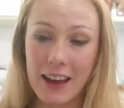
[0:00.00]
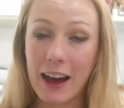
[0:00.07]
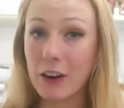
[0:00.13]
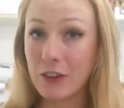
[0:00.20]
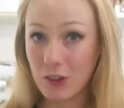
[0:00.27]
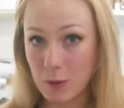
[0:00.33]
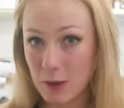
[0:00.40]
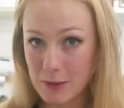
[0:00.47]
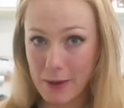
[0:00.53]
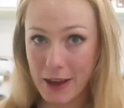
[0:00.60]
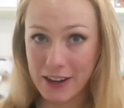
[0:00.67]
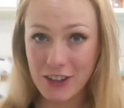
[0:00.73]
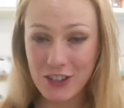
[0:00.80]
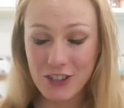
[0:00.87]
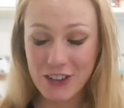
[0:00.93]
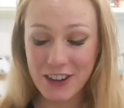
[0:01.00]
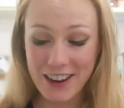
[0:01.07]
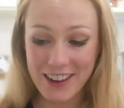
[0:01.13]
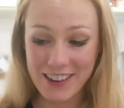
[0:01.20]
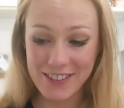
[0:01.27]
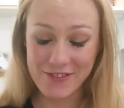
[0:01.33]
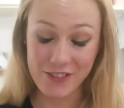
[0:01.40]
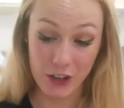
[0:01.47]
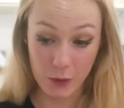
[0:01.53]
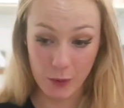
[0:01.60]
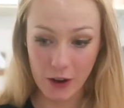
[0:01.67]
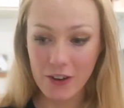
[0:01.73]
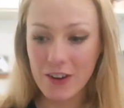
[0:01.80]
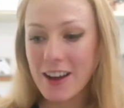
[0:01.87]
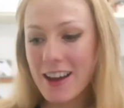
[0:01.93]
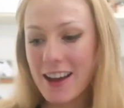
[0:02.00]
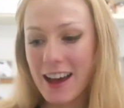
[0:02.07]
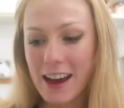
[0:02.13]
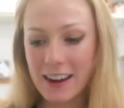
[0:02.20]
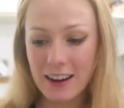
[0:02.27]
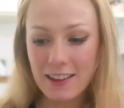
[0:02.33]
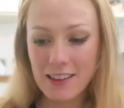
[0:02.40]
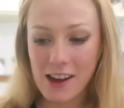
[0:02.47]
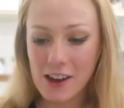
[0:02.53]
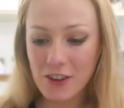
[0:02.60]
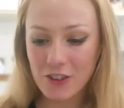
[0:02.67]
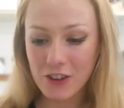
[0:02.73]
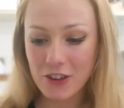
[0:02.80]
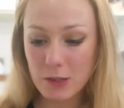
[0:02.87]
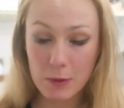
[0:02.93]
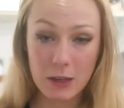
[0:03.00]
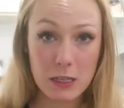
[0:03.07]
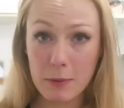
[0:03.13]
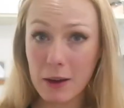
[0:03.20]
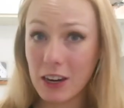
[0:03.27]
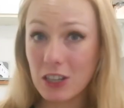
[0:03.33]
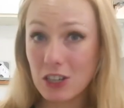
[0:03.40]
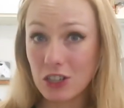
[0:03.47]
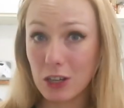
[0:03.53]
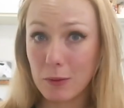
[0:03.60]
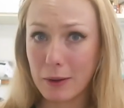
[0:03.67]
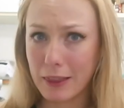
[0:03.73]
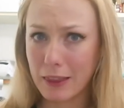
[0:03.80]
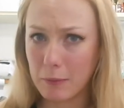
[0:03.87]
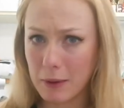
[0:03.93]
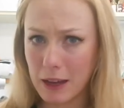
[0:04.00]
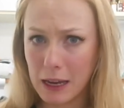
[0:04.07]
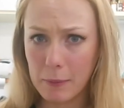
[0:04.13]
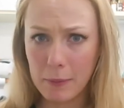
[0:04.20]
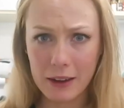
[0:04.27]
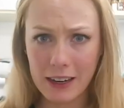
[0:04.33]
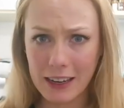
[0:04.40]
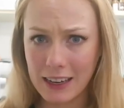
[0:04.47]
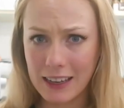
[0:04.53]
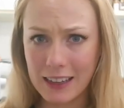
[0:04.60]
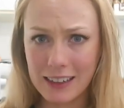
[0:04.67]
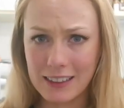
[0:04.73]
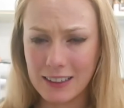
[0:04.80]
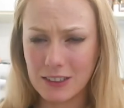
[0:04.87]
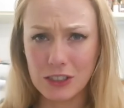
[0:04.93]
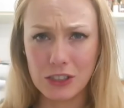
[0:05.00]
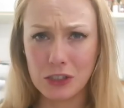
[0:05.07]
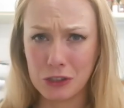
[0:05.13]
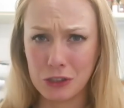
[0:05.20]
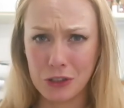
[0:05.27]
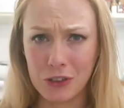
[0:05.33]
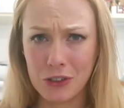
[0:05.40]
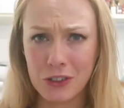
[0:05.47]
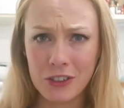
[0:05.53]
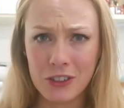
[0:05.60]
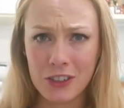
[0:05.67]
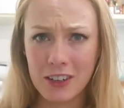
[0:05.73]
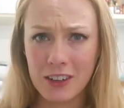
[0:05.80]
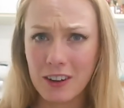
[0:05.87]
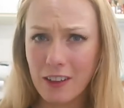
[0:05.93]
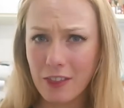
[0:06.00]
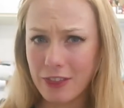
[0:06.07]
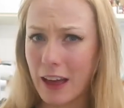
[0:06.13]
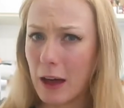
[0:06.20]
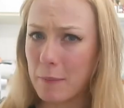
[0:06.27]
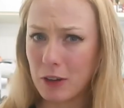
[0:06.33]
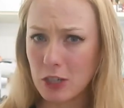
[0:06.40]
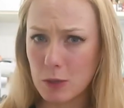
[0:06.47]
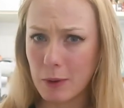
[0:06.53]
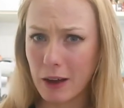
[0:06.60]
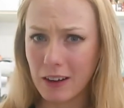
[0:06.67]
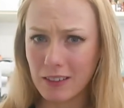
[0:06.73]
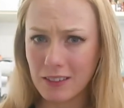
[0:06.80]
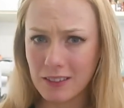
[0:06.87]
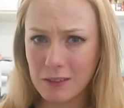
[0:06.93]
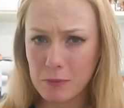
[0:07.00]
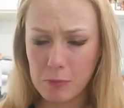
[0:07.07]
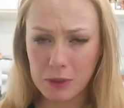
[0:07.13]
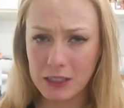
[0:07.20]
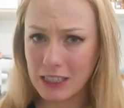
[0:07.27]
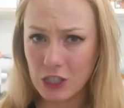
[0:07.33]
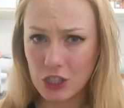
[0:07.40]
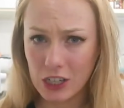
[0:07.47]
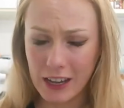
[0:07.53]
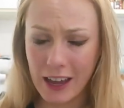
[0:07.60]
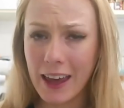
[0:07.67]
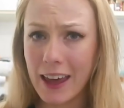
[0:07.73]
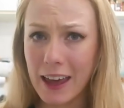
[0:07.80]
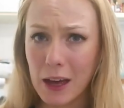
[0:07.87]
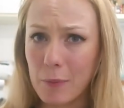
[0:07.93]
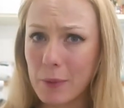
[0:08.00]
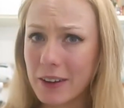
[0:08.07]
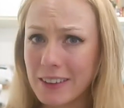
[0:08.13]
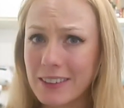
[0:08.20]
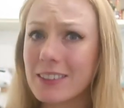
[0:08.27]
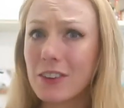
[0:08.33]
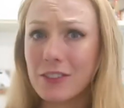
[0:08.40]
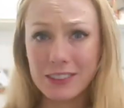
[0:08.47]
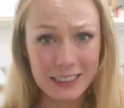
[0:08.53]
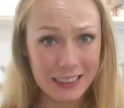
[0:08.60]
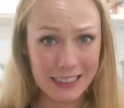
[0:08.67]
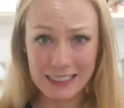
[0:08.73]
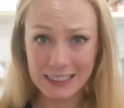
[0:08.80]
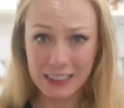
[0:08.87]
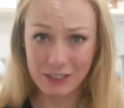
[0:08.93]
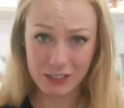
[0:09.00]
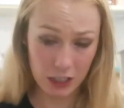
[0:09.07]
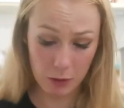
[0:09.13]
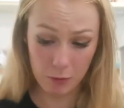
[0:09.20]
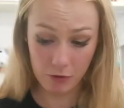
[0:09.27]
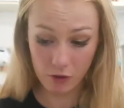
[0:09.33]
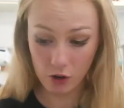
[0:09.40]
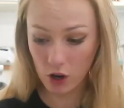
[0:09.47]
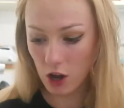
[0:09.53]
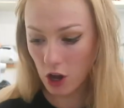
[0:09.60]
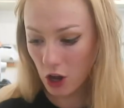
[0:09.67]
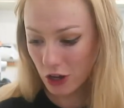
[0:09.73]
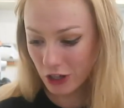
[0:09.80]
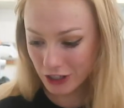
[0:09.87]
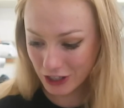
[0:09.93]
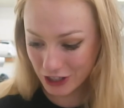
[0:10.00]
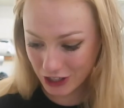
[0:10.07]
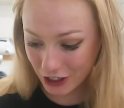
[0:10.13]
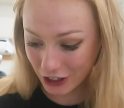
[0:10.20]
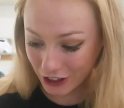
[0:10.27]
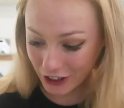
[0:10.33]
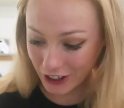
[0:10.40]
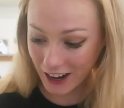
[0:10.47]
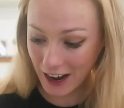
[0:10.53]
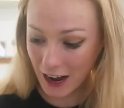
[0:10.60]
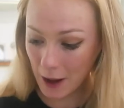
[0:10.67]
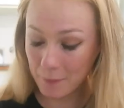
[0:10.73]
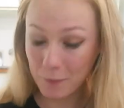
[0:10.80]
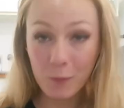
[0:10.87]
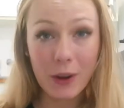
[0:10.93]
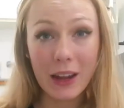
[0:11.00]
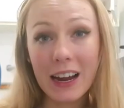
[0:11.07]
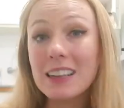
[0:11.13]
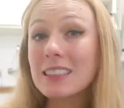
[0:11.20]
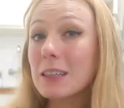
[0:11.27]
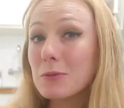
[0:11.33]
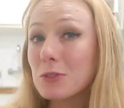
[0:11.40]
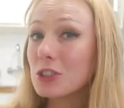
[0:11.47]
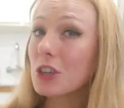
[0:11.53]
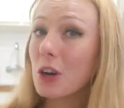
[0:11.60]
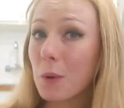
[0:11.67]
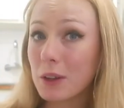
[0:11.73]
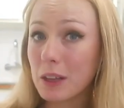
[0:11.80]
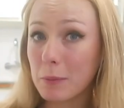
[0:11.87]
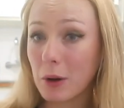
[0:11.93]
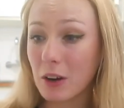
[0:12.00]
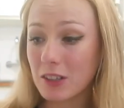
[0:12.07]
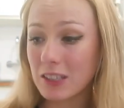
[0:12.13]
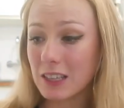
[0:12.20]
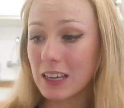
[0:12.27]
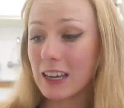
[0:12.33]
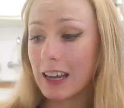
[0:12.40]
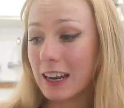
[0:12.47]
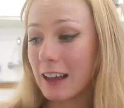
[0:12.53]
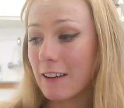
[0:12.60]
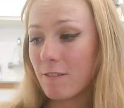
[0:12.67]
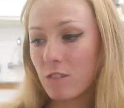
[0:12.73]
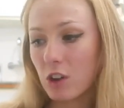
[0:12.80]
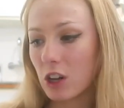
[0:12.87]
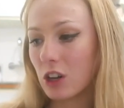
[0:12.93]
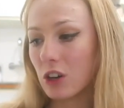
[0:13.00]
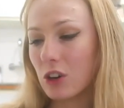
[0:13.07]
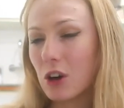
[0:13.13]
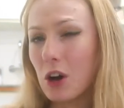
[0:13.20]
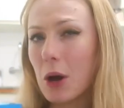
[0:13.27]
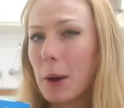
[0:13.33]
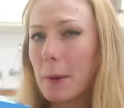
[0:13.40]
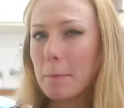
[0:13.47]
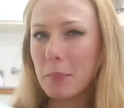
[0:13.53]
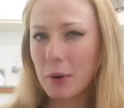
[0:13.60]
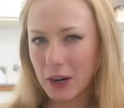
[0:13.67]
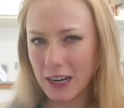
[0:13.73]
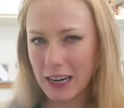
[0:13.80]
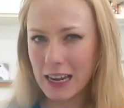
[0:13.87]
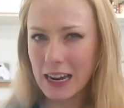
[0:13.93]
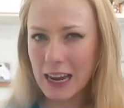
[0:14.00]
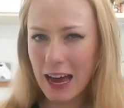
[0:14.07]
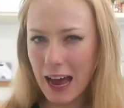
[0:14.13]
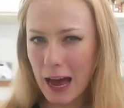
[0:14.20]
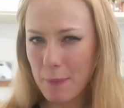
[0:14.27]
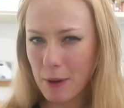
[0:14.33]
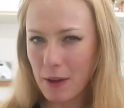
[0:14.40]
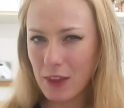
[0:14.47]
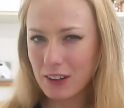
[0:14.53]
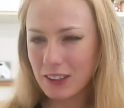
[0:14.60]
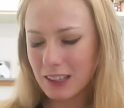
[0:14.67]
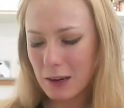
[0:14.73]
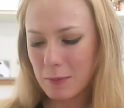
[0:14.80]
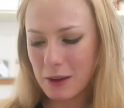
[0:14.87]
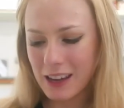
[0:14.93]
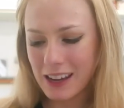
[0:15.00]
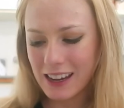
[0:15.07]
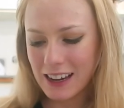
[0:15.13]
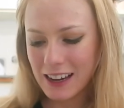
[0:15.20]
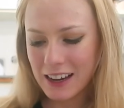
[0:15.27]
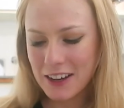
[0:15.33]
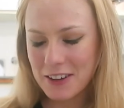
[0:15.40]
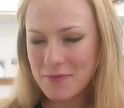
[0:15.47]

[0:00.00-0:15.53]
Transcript: I don't speak Spanish very well, and Alejandro speaks Spanish a lot better than me, but he doesn't know that much about bleaching hair because obviously he's never done it before. So we end up just going with the box kit, and I feel pretty happy that it's gonna be